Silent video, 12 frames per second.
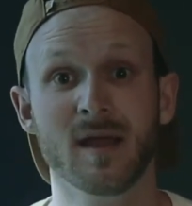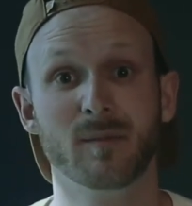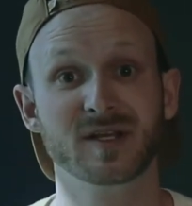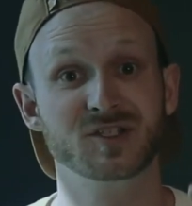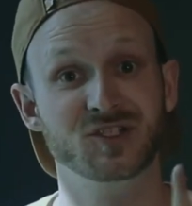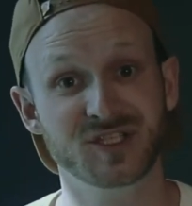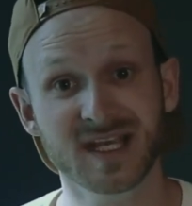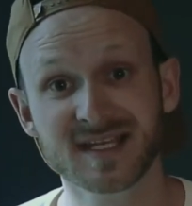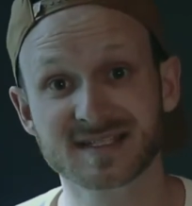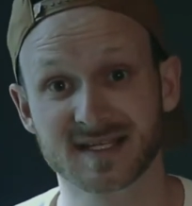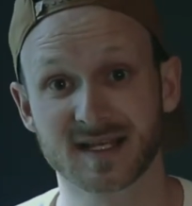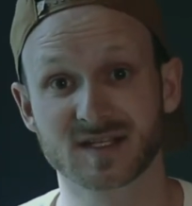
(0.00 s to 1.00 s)
But
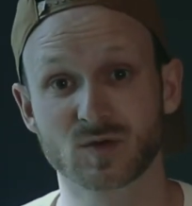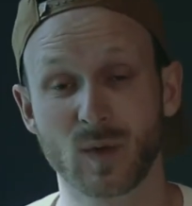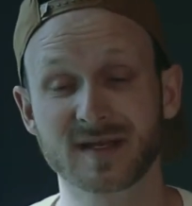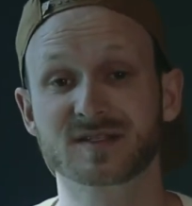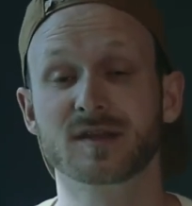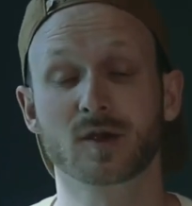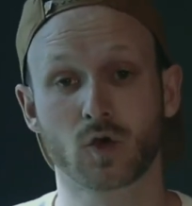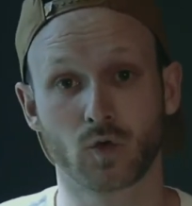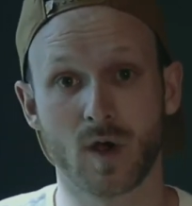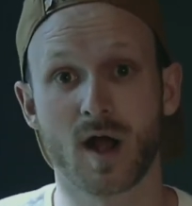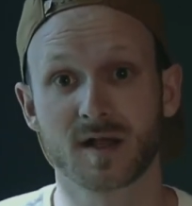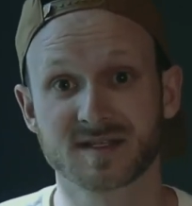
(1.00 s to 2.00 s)
Jesus went to the
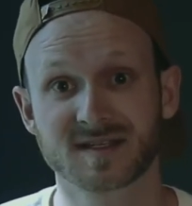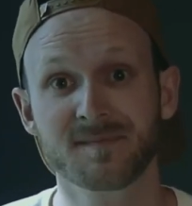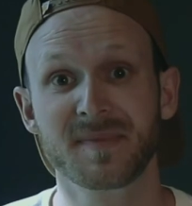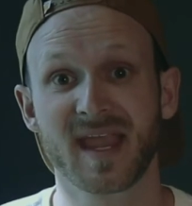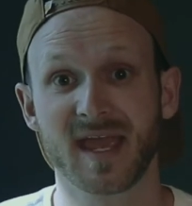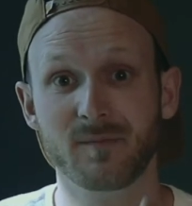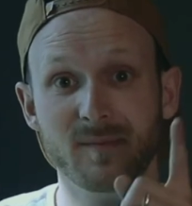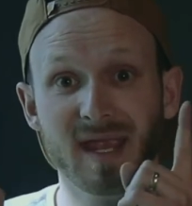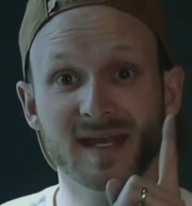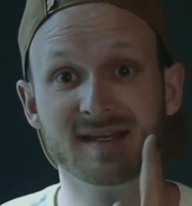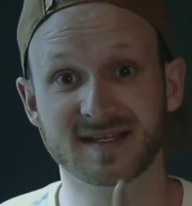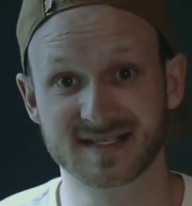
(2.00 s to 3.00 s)
cross and
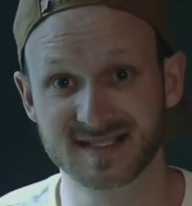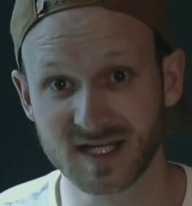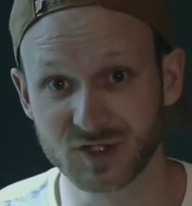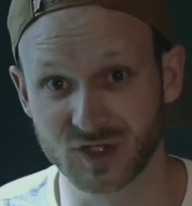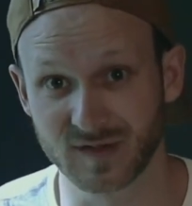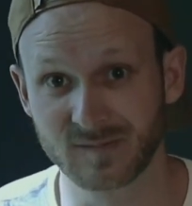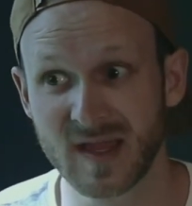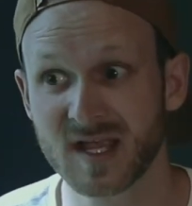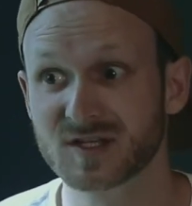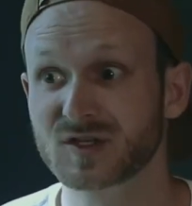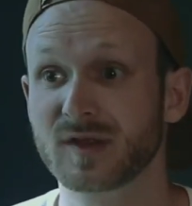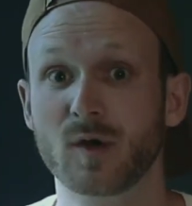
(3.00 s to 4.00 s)
made a decision
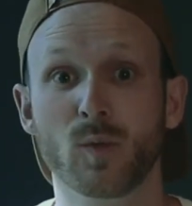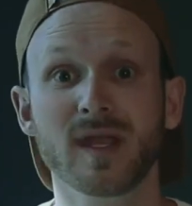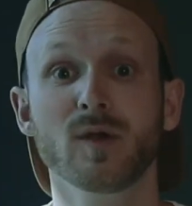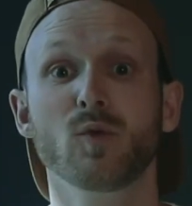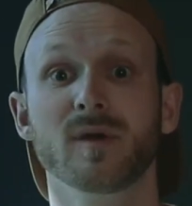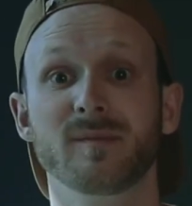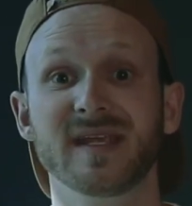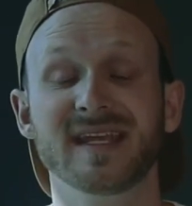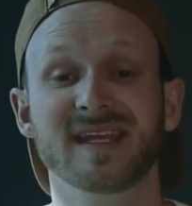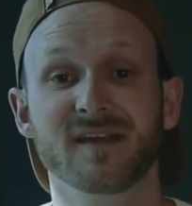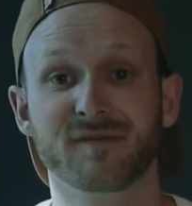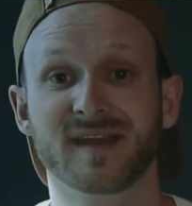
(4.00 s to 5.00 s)
so that we would be
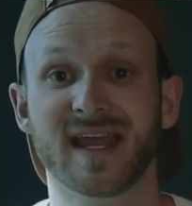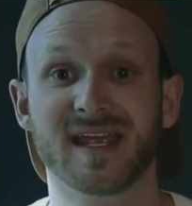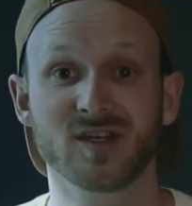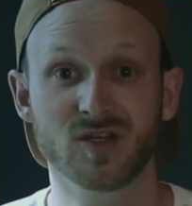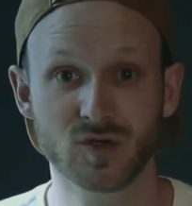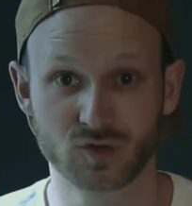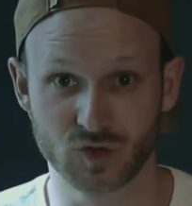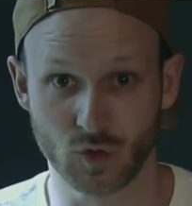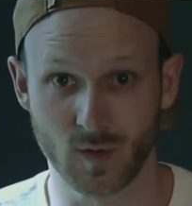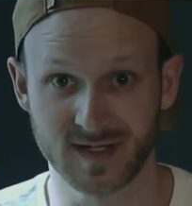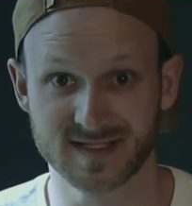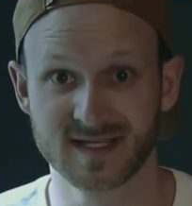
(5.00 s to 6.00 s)
given a new
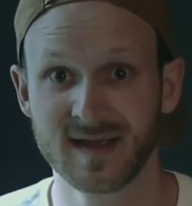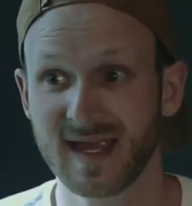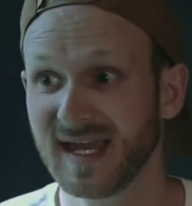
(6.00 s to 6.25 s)
choice.